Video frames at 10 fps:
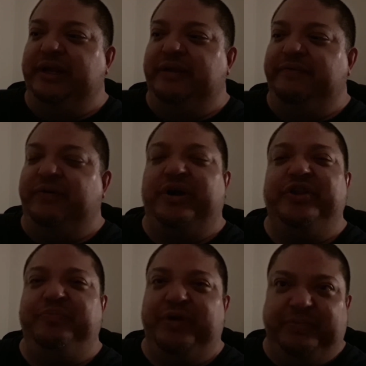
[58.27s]
for other
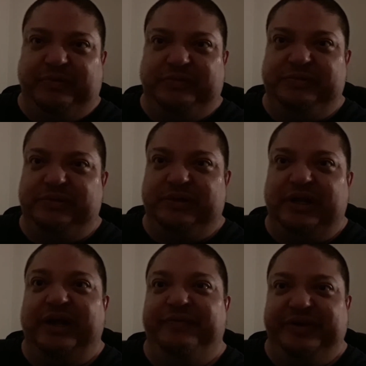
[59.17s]
people,
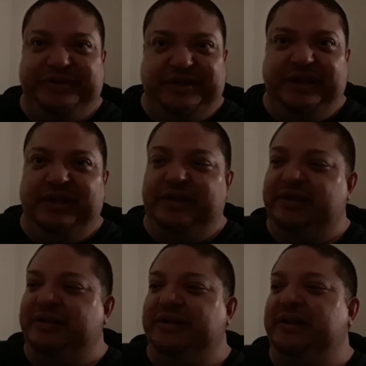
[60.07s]
obviously,
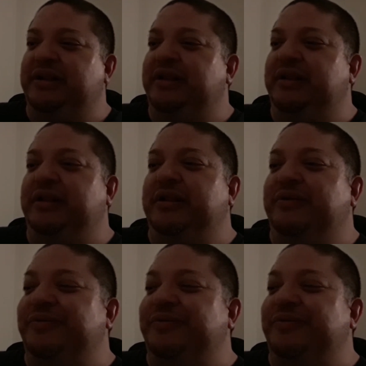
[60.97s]
who